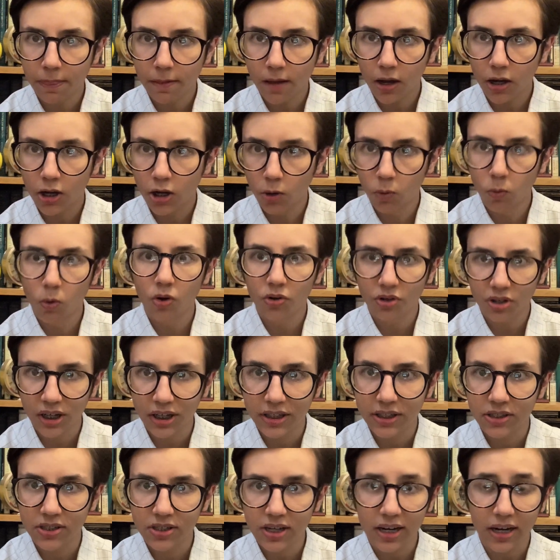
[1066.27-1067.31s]

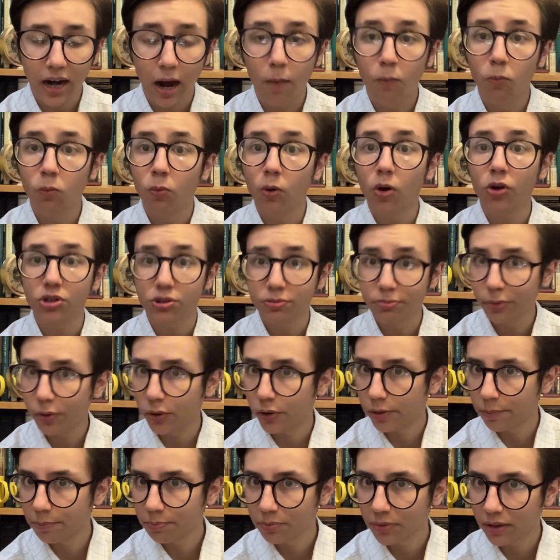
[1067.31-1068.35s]
coordinated state. And what's
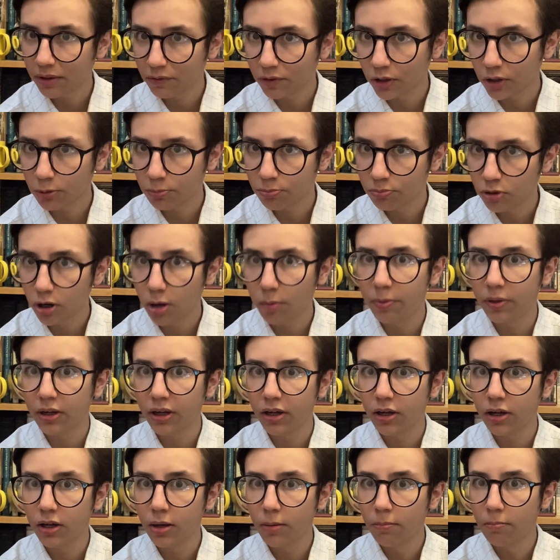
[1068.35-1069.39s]
more, they've got a proper
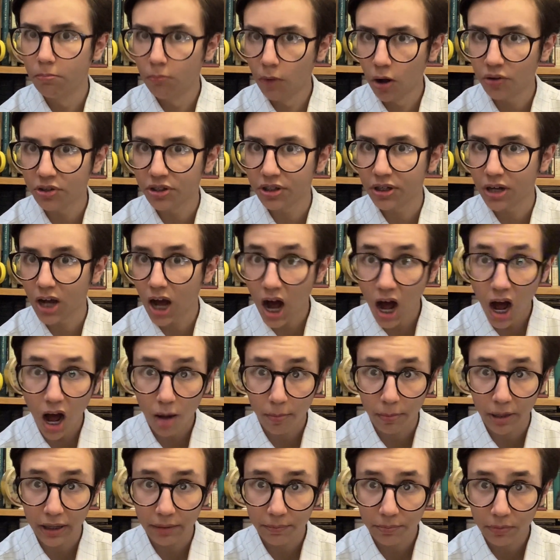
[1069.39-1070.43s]
modern
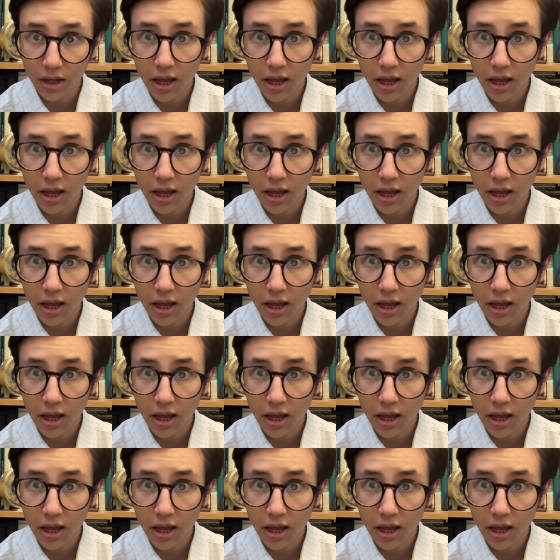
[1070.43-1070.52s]
army.